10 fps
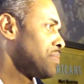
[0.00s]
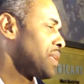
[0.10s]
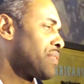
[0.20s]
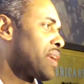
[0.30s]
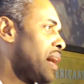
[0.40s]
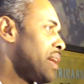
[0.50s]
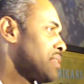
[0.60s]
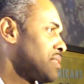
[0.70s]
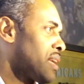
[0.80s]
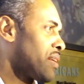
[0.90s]
They've got,
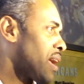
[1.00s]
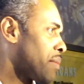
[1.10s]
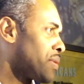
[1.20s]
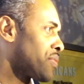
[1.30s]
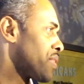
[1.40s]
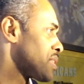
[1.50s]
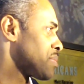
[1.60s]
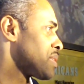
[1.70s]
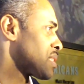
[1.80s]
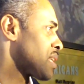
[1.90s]
I don't know how many
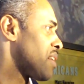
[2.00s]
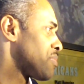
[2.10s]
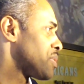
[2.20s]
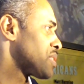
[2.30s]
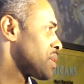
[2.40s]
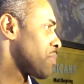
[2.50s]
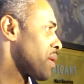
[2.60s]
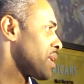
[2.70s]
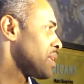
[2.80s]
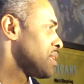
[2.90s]
freshmen and sophomores that are playing.